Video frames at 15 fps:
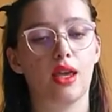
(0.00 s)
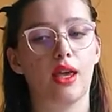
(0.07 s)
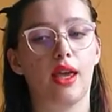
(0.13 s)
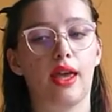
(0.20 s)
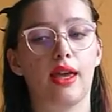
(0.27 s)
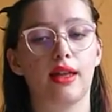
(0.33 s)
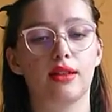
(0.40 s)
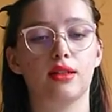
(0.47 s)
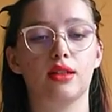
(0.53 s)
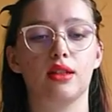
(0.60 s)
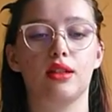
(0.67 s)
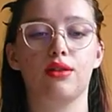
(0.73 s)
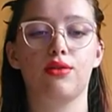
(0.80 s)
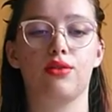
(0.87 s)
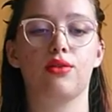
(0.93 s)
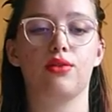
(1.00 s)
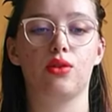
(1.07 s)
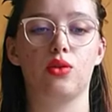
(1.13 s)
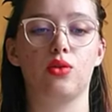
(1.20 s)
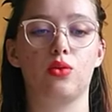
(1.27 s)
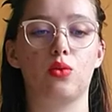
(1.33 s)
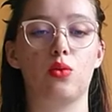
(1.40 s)
And if
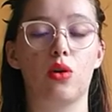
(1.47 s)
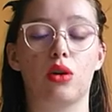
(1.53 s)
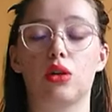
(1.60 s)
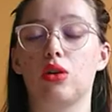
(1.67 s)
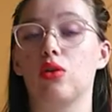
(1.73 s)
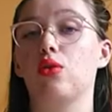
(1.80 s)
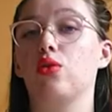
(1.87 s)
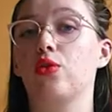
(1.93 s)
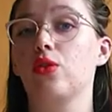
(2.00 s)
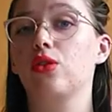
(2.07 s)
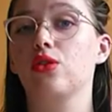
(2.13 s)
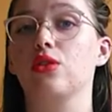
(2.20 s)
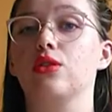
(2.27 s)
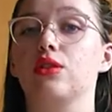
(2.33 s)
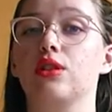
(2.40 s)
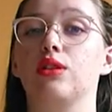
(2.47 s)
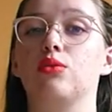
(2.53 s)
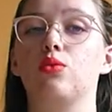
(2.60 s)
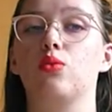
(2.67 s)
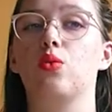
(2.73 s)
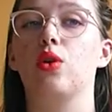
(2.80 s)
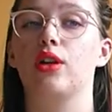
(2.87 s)
you want to go further
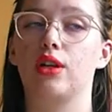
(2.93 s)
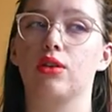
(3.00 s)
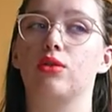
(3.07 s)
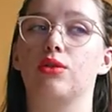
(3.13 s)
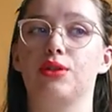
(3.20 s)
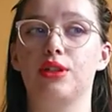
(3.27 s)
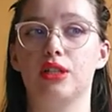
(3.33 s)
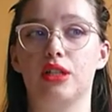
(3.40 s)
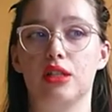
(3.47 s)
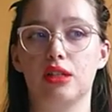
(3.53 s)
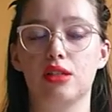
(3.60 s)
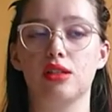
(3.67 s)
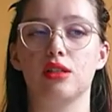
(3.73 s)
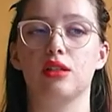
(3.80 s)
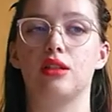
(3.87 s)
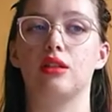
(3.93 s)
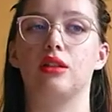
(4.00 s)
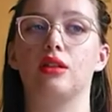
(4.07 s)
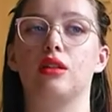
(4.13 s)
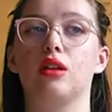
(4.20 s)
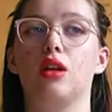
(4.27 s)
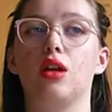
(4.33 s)
than what I already listed
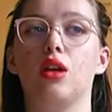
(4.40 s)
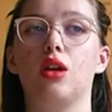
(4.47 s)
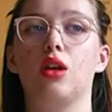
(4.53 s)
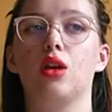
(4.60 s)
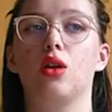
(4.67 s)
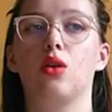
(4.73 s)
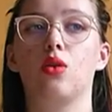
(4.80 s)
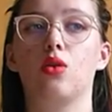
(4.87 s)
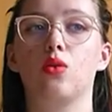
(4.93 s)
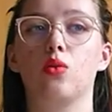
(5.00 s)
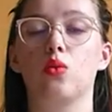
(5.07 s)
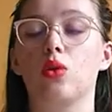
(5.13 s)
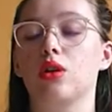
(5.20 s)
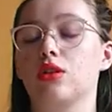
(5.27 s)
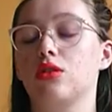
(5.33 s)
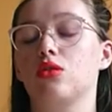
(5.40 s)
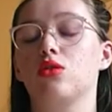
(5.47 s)
and what